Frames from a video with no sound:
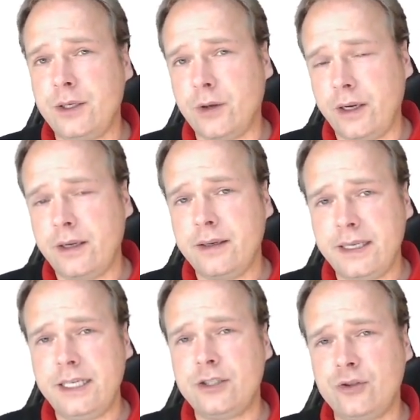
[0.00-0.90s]
join
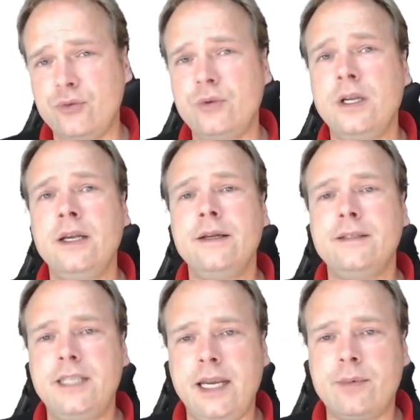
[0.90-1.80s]
these 2
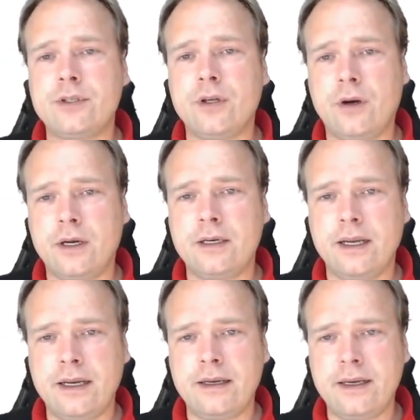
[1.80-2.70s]
tables on.
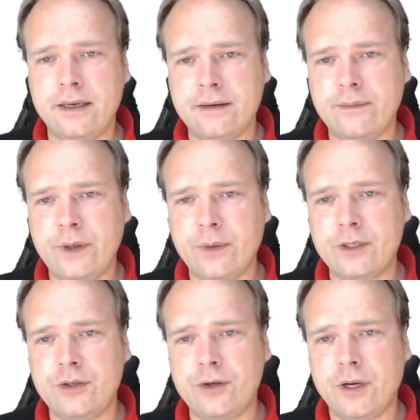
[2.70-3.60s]
And we
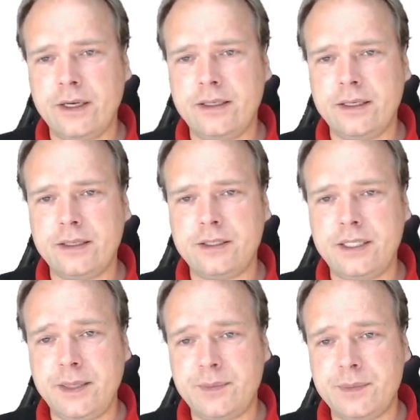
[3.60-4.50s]
want to join the
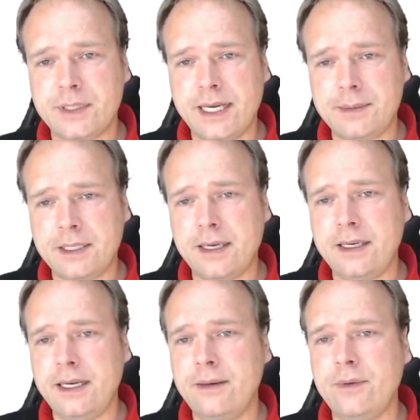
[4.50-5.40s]
ship captain
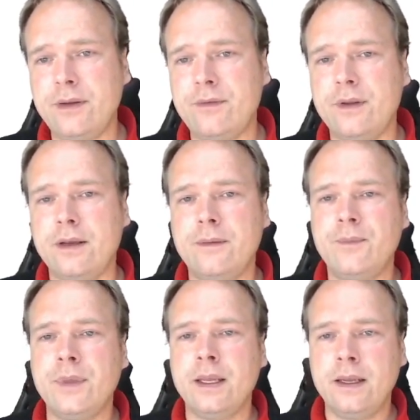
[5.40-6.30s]
ID with the
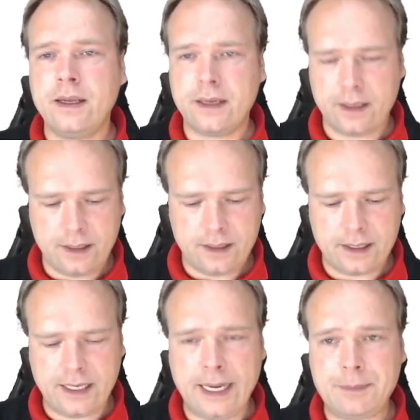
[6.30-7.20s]

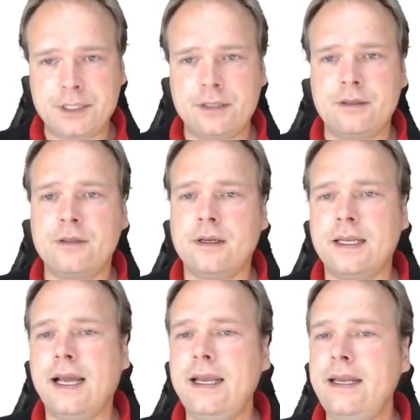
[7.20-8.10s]

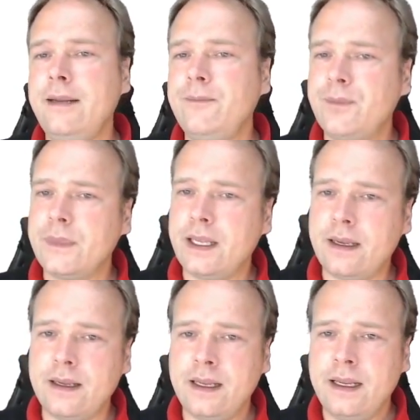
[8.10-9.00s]
cat.id.
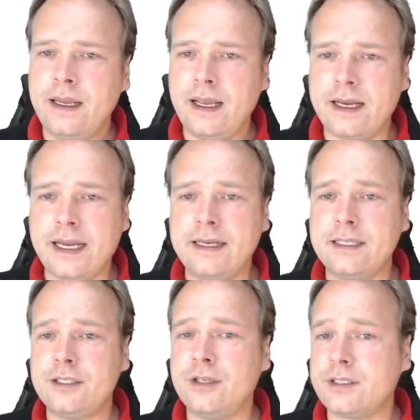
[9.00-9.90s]
And again,
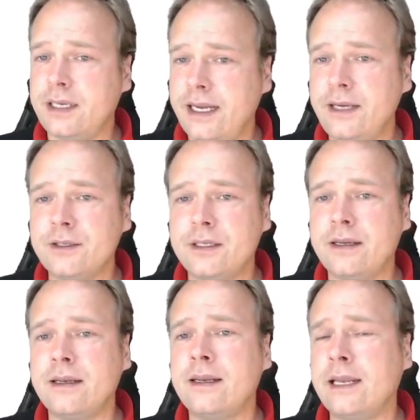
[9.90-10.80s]
this is just an alias,
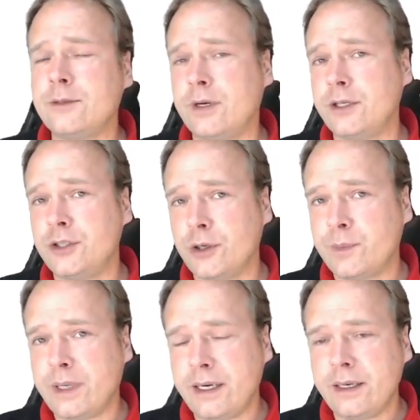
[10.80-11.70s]
and that's what I
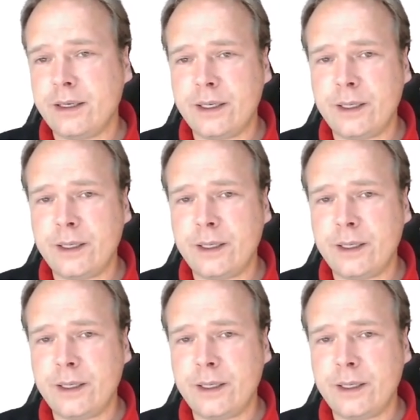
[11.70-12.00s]
showed by